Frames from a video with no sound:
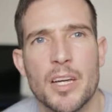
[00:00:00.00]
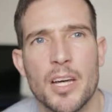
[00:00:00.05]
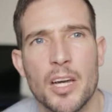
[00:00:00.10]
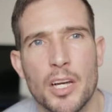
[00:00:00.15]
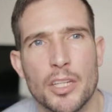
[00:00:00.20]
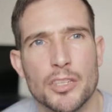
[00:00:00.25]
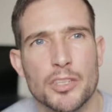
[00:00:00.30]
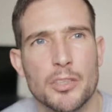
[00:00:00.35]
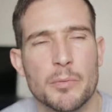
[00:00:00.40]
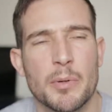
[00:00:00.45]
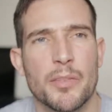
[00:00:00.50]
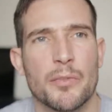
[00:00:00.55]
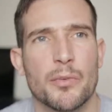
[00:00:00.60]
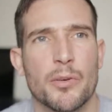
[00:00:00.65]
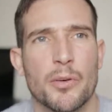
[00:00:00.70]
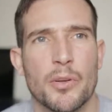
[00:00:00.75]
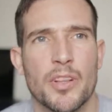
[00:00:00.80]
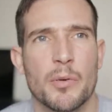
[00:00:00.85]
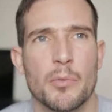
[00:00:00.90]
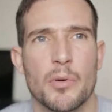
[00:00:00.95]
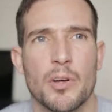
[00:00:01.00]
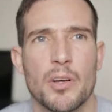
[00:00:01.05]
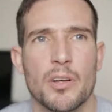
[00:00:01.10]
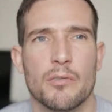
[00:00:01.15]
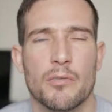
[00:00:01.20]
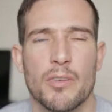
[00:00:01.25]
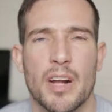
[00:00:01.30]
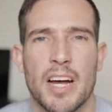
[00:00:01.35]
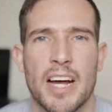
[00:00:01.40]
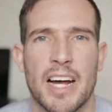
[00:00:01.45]
hairs coming through and they
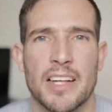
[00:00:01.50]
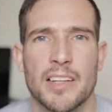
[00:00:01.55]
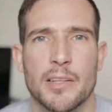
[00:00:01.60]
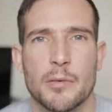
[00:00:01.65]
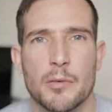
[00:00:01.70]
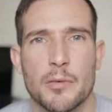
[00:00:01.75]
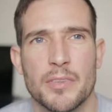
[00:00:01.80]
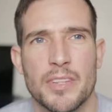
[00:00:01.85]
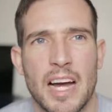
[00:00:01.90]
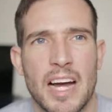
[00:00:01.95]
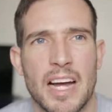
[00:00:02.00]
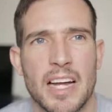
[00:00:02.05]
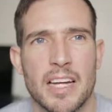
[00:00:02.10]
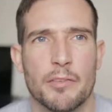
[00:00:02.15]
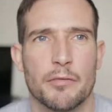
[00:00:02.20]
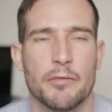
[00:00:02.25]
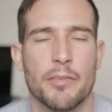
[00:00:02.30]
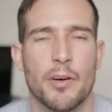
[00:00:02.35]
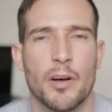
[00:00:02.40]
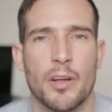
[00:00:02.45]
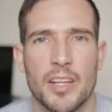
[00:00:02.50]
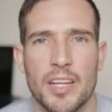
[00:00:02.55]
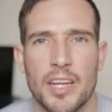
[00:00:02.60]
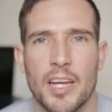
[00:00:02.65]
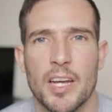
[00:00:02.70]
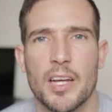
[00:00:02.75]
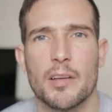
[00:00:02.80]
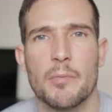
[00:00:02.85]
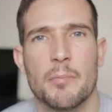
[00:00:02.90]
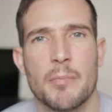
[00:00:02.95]
weren't right, they were dying and falling
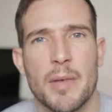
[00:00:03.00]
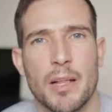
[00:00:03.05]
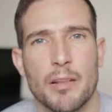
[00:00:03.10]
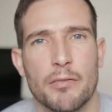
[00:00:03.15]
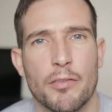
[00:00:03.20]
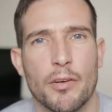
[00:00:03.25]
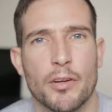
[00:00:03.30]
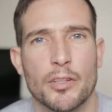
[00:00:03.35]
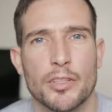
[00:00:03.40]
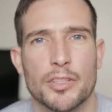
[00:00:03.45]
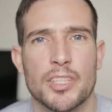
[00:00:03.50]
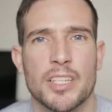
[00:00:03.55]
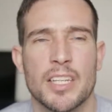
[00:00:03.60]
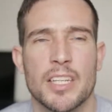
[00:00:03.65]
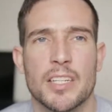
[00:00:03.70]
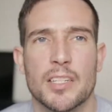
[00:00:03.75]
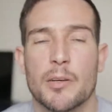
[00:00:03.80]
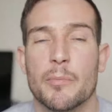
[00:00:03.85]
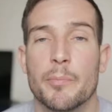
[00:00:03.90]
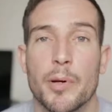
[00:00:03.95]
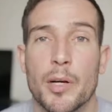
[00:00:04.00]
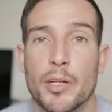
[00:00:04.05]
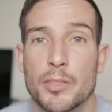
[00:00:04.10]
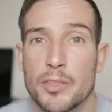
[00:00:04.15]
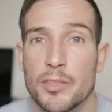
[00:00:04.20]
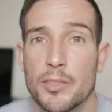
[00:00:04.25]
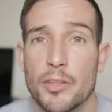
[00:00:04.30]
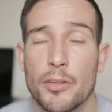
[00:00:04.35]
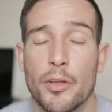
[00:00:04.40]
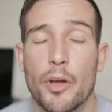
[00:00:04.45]
out and malfunctioning compared
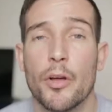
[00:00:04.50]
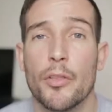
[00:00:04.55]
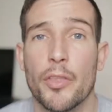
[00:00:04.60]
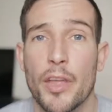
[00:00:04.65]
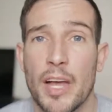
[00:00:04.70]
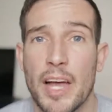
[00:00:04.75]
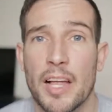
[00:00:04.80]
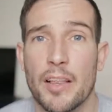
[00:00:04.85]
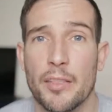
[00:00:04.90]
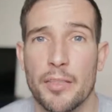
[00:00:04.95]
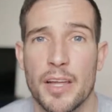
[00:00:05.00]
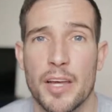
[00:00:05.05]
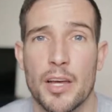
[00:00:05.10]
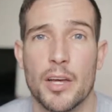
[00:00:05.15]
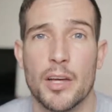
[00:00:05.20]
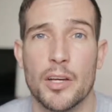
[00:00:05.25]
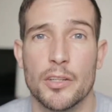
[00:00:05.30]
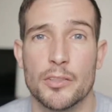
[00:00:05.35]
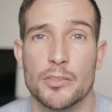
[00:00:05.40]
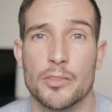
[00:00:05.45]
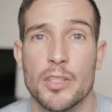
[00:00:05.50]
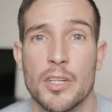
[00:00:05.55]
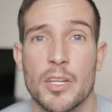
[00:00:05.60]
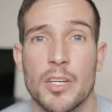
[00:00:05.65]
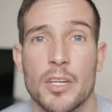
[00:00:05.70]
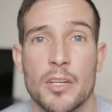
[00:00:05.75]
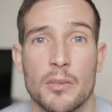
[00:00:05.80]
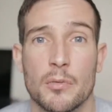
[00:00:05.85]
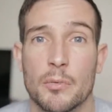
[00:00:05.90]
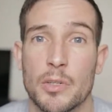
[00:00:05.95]
to the other healthy hairs,
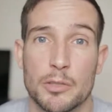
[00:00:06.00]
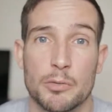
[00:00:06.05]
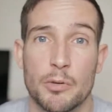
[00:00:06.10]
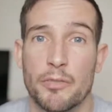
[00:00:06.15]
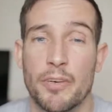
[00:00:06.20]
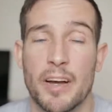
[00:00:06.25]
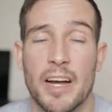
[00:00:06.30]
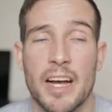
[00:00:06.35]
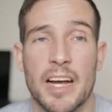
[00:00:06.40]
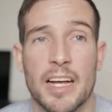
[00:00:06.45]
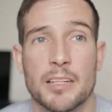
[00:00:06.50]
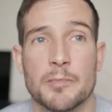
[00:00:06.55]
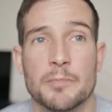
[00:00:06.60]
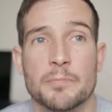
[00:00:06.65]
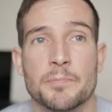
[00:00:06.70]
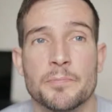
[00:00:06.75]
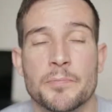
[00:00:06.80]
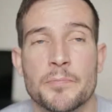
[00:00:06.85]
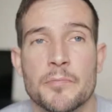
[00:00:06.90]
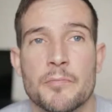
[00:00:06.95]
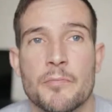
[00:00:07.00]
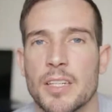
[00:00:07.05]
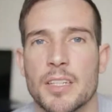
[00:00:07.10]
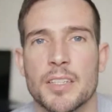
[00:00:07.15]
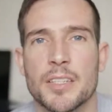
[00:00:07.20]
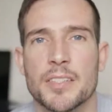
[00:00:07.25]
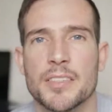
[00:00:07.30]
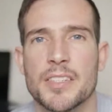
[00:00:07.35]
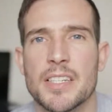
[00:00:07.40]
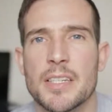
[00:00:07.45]
which were fine.
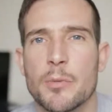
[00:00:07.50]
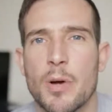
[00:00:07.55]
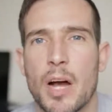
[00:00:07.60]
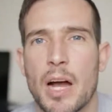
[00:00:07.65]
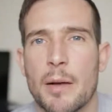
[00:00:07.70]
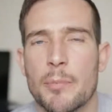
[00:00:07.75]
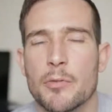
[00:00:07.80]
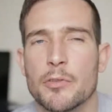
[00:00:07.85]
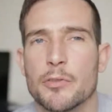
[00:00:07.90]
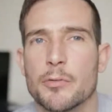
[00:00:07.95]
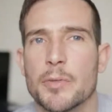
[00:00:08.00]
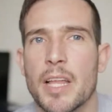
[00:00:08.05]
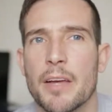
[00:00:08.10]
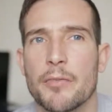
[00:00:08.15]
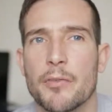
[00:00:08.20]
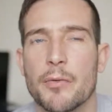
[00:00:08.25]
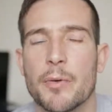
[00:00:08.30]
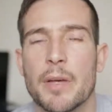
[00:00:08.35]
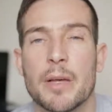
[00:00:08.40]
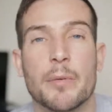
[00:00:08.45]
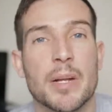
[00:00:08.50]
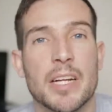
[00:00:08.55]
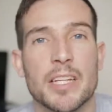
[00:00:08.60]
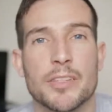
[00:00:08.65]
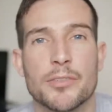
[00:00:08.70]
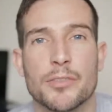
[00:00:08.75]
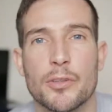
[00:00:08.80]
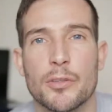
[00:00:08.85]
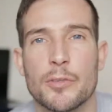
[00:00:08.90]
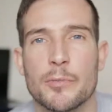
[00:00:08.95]
You see, what happens with FUE when
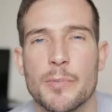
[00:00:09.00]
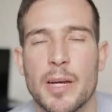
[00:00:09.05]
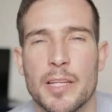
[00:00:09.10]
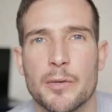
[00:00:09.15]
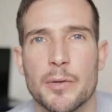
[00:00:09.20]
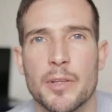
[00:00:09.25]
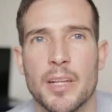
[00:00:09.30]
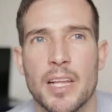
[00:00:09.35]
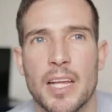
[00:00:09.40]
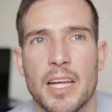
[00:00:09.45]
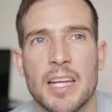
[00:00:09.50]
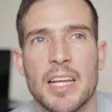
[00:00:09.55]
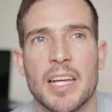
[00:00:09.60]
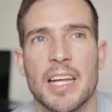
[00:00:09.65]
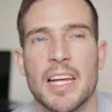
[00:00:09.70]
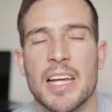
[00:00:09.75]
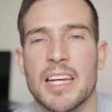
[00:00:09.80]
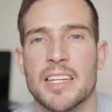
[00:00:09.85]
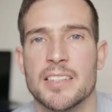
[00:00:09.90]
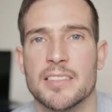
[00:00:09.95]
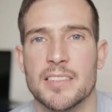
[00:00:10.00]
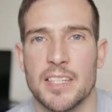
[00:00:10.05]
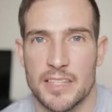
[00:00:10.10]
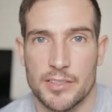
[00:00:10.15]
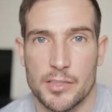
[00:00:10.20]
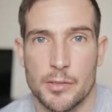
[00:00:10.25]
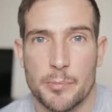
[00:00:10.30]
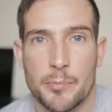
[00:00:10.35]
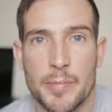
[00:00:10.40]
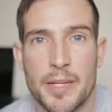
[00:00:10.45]
it's done manually is
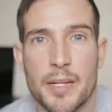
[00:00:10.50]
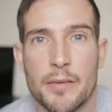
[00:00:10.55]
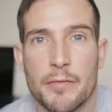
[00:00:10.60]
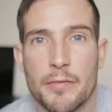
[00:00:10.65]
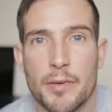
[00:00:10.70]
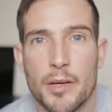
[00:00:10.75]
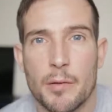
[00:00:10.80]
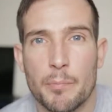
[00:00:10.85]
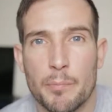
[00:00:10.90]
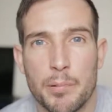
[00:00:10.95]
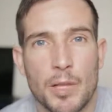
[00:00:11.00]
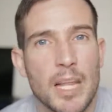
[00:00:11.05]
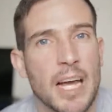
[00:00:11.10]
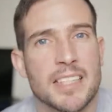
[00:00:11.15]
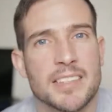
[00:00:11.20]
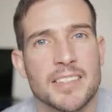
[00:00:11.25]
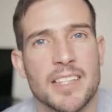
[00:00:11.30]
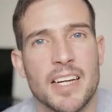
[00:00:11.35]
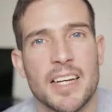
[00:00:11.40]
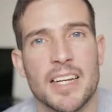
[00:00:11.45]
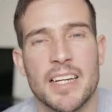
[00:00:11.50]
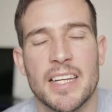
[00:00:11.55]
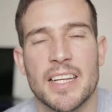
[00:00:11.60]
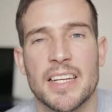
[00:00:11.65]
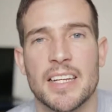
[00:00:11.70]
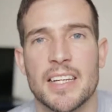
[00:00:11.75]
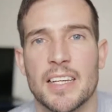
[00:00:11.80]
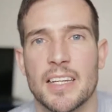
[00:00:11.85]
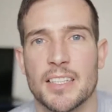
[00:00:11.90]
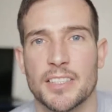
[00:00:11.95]
it's a bit of a blind
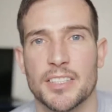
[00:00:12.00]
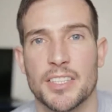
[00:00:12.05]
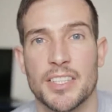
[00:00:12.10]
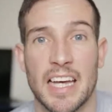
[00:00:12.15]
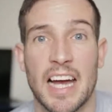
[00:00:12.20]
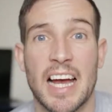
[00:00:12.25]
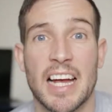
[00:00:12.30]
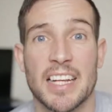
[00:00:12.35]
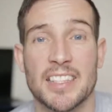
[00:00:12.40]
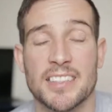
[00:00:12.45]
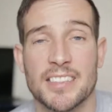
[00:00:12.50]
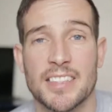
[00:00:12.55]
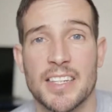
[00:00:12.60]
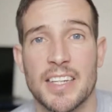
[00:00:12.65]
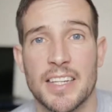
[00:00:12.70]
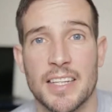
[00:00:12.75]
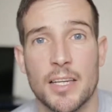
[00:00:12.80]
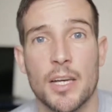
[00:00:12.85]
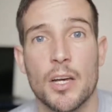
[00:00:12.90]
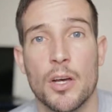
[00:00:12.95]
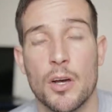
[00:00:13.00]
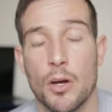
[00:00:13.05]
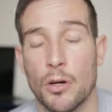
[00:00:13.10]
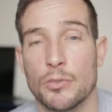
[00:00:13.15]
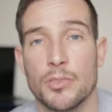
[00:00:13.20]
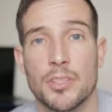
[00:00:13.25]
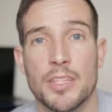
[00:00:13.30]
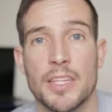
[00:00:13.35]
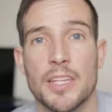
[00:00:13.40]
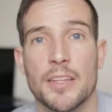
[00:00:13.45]
technique, as you can't see
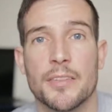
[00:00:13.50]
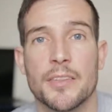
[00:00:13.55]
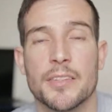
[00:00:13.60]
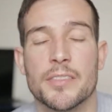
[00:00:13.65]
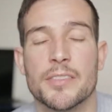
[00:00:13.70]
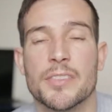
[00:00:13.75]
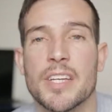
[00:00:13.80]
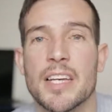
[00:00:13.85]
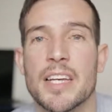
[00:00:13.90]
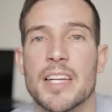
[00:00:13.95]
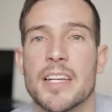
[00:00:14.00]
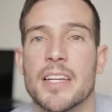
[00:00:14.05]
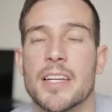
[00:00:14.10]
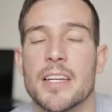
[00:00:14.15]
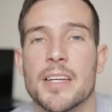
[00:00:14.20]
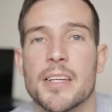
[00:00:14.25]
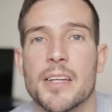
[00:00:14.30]
underneath the skin.